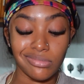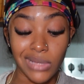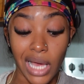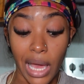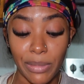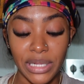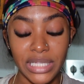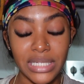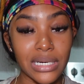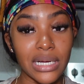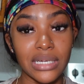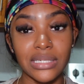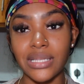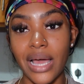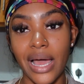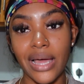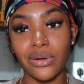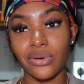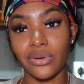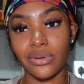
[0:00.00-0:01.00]
I maintenance.
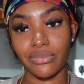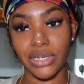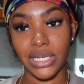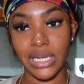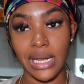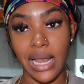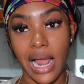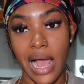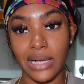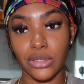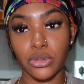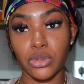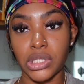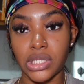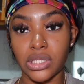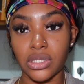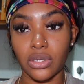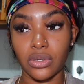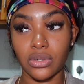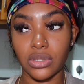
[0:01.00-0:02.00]
I don't really like
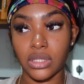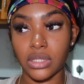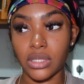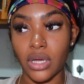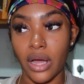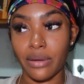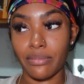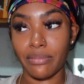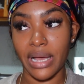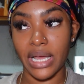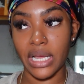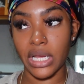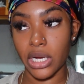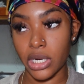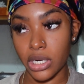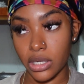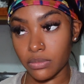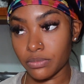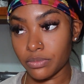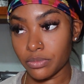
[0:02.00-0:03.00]
twist outs on my
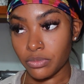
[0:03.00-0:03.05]
hair.